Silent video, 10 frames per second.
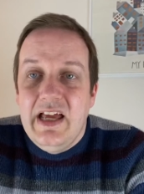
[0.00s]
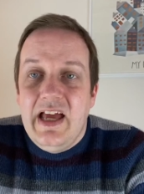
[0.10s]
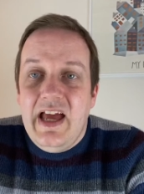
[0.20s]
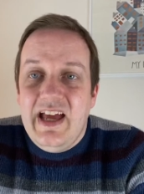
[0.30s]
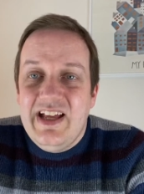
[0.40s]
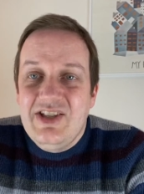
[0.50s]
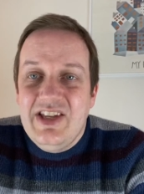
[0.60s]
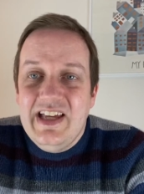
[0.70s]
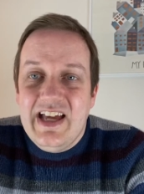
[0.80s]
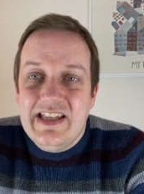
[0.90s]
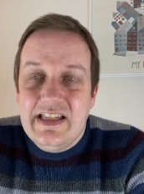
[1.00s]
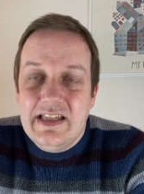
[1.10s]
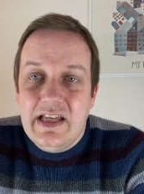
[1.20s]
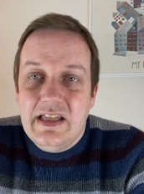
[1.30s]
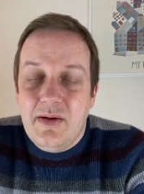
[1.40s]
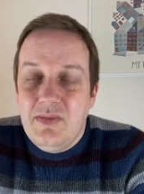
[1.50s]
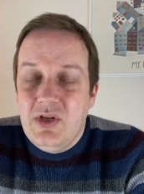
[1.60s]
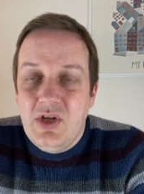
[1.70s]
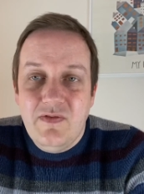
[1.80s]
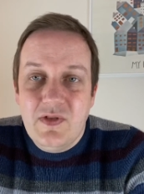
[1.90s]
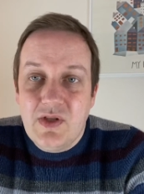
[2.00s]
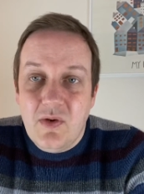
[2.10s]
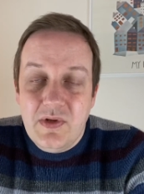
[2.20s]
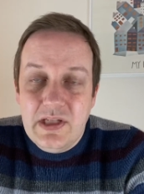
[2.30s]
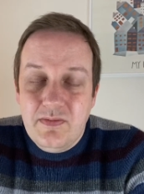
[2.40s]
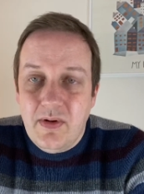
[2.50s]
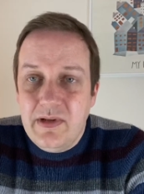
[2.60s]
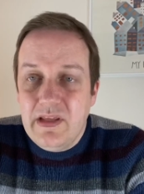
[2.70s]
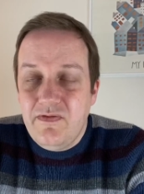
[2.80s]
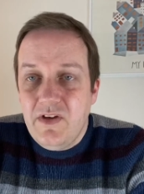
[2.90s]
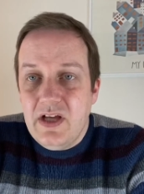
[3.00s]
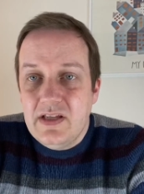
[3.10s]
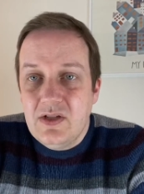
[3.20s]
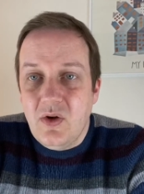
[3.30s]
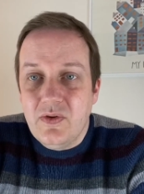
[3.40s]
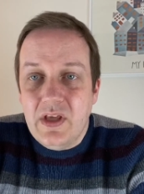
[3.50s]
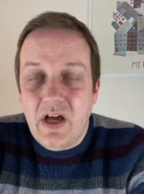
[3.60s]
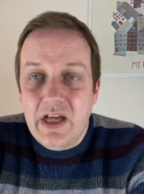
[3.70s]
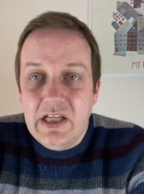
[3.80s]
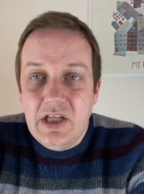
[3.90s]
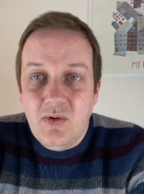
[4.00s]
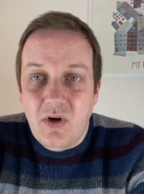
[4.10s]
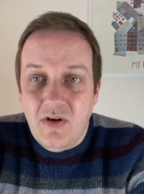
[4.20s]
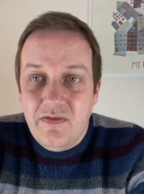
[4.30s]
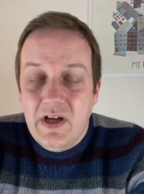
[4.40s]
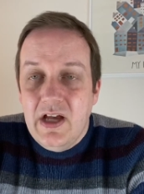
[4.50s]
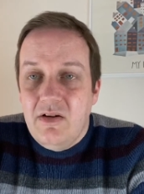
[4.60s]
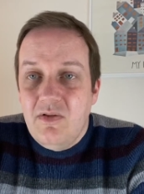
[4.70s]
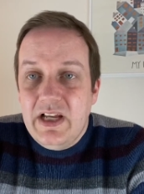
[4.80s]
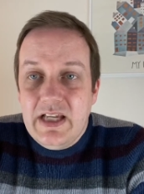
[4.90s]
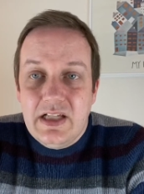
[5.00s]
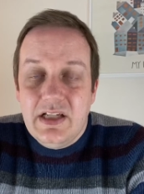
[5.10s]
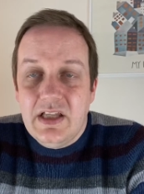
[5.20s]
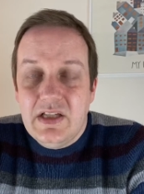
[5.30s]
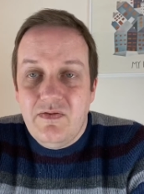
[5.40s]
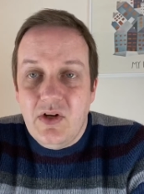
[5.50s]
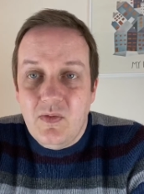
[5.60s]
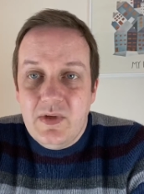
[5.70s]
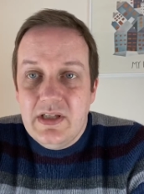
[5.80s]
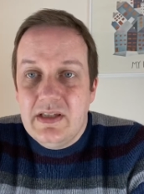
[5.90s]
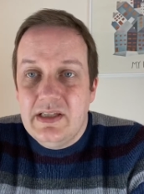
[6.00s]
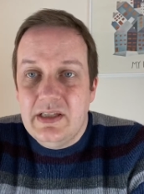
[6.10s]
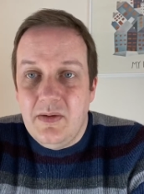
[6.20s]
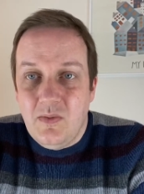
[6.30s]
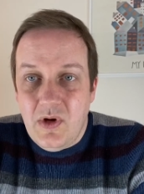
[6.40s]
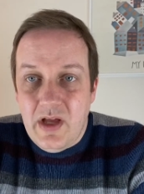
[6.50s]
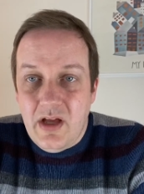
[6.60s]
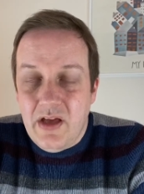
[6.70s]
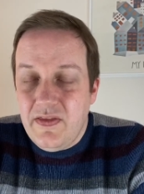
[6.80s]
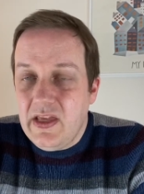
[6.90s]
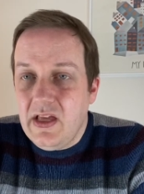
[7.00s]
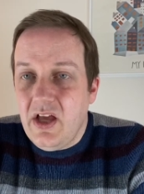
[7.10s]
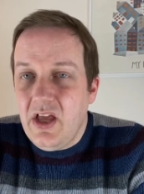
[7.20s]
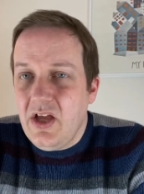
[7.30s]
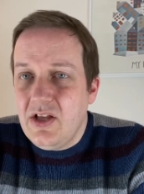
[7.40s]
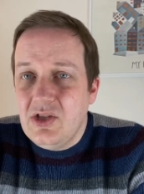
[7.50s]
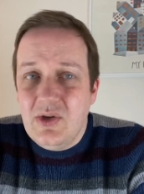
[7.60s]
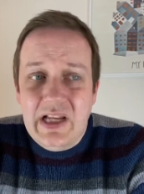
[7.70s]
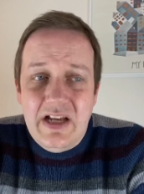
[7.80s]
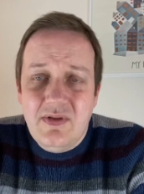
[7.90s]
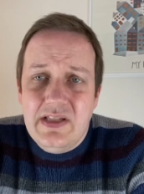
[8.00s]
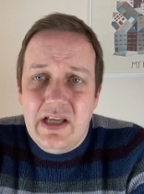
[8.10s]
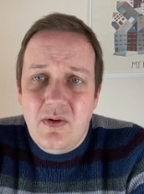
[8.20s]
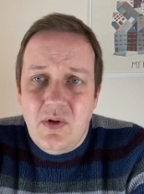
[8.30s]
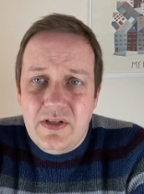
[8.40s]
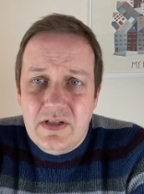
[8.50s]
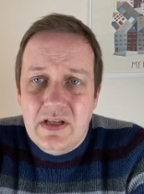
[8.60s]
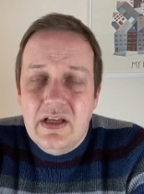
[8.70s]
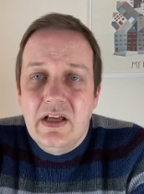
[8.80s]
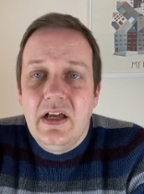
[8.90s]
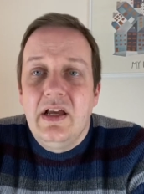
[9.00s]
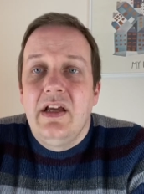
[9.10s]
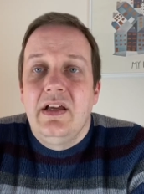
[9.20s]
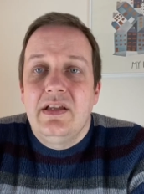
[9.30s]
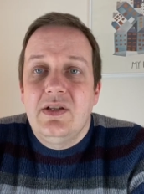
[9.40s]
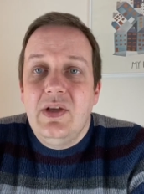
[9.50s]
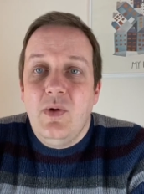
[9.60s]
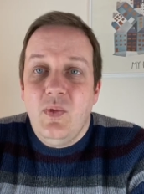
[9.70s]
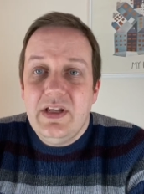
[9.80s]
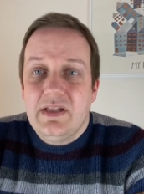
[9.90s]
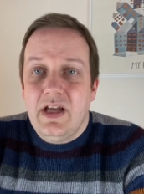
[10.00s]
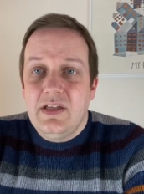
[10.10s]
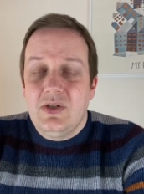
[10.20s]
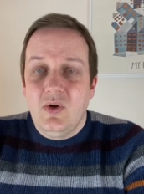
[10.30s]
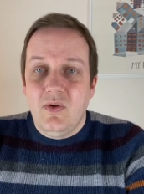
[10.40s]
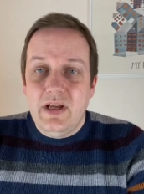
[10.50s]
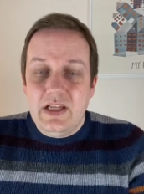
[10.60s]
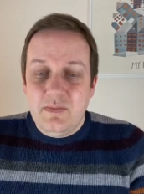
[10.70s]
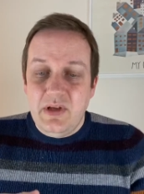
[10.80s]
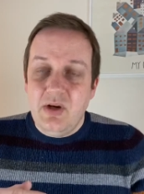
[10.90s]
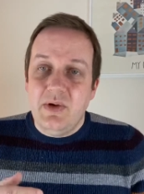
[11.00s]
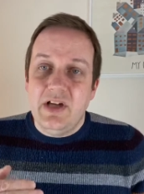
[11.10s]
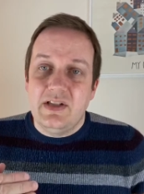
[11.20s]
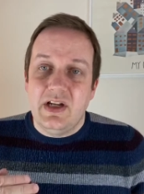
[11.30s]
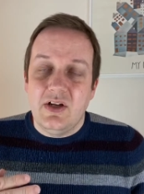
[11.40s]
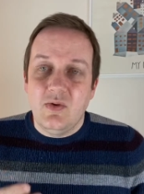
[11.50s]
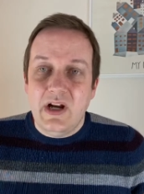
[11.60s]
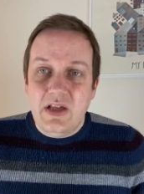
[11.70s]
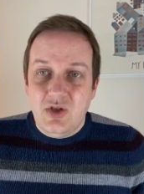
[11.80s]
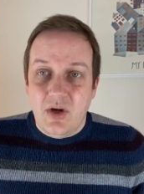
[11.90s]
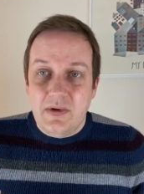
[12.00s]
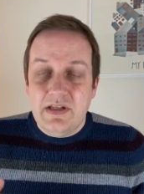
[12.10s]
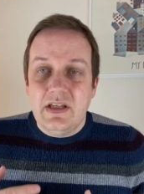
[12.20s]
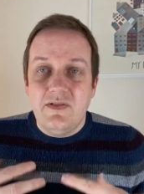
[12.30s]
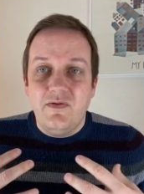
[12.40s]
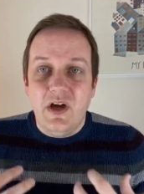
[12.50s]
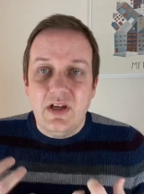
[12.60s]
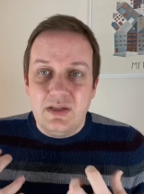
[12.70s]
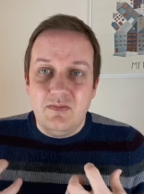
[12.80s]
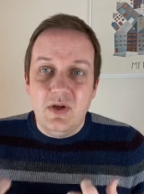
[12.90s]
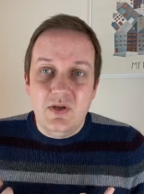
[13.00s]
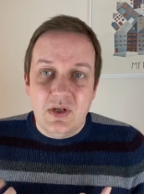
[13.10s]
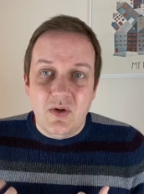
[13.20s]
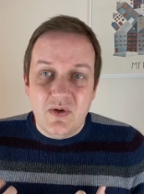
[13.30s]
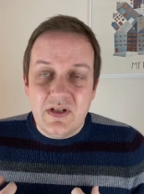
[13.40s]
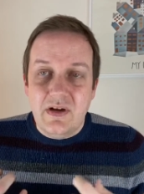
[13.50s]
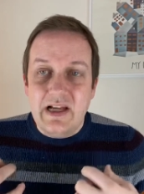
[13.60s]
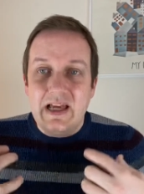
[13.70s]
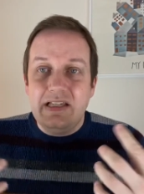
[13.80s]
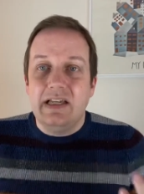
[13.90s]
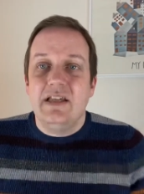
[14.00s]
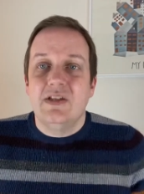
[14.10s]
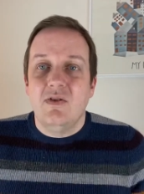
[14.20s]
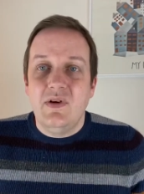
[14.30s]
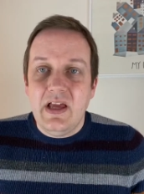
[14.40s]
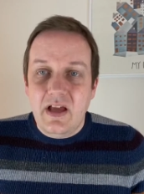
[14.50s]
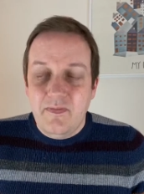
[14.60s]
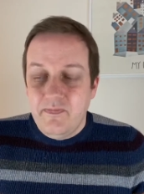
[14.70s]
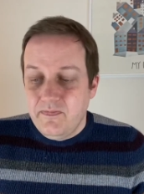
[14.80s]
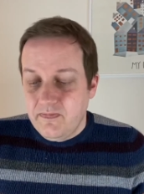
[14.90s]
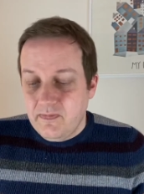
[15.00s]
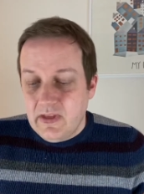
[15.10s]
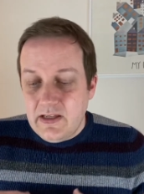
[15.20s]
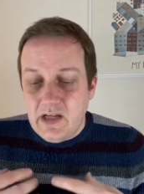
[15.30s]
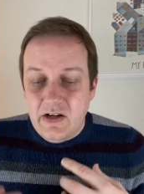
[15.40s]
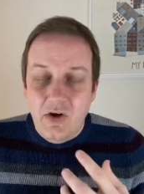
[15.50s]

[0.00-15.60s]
and she gets to sing that beautiful song, which is probably the first song that I knew of related to this film, which is Somewhere. I think I heard Julie Andrews sing it once. So yeah, West Side Story. Spielberg has done a great job. It's his first musical, so late in his career. It's kind of